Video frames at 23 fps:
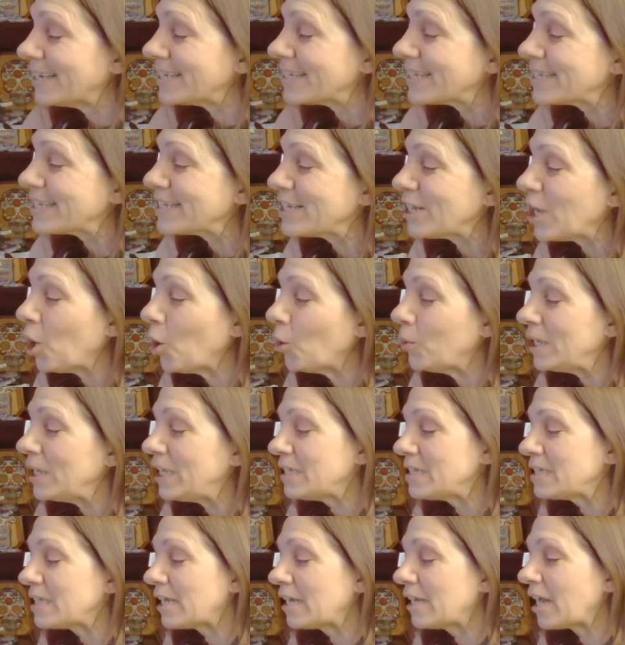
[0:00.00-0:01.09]
So
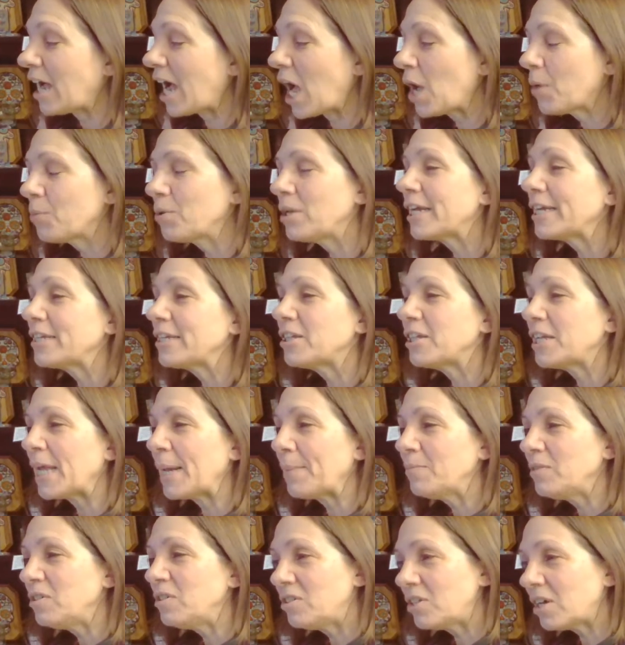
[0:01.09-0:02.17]
he said, I would like the
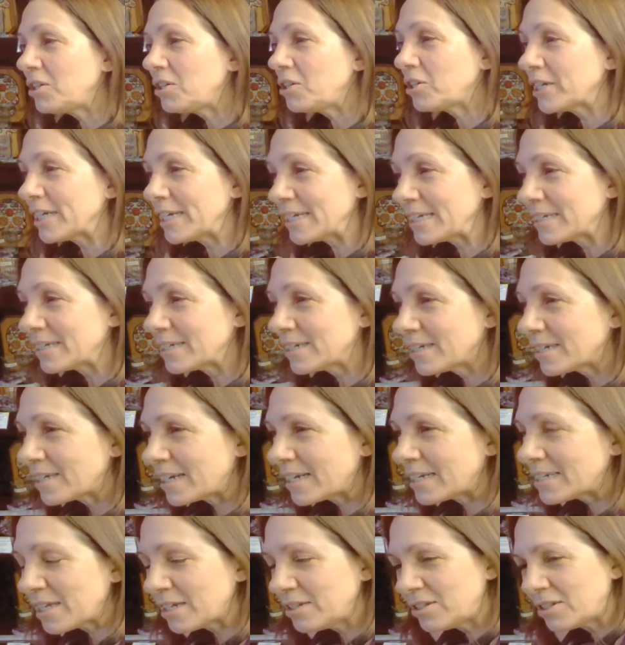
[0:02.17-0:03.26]
name Dudley.
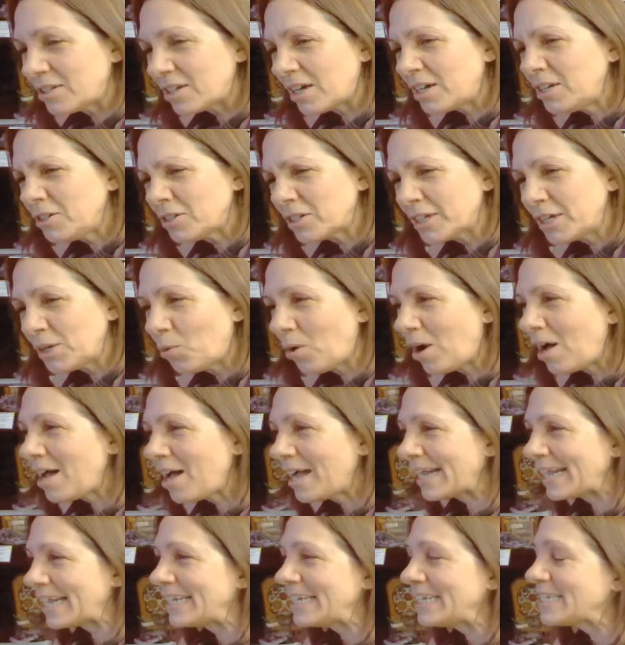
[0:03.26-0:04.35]
I said, Dudley,
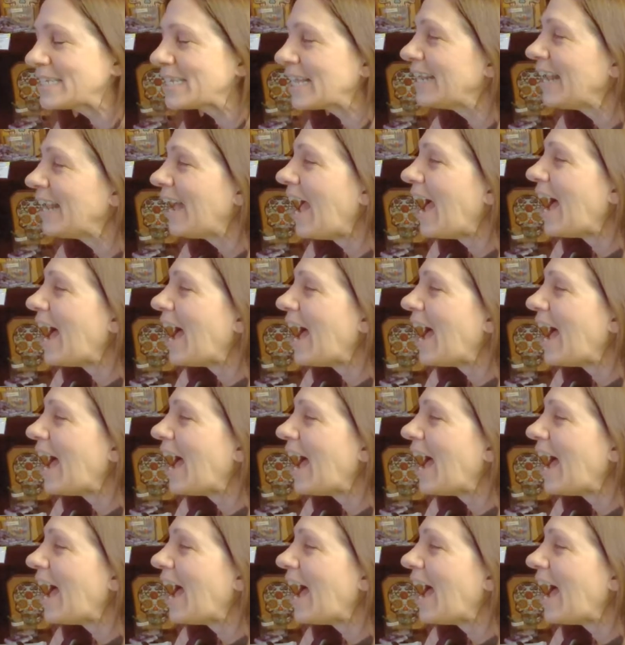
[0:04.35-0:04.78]
why? And he said,